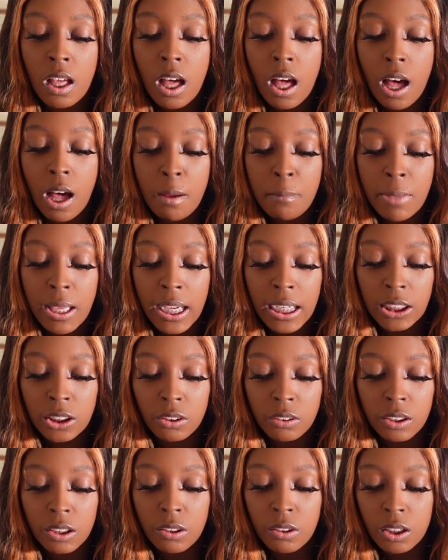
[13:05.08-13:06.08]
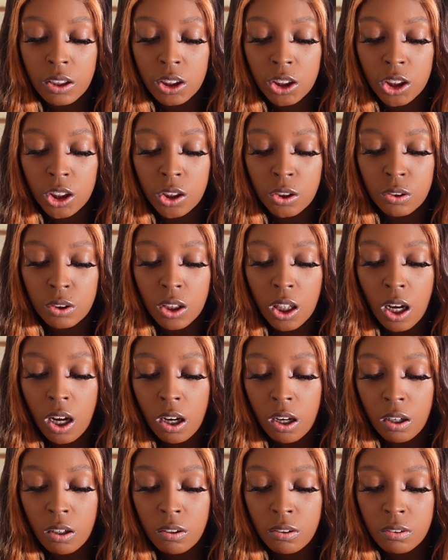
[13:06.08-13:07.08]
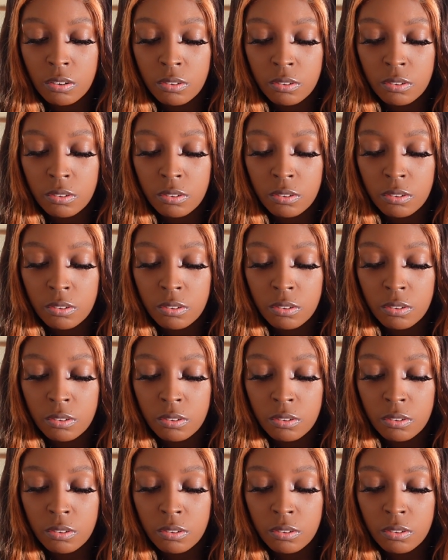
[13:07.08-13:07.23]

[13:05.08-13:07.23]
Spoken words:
I'm actually going to show y'all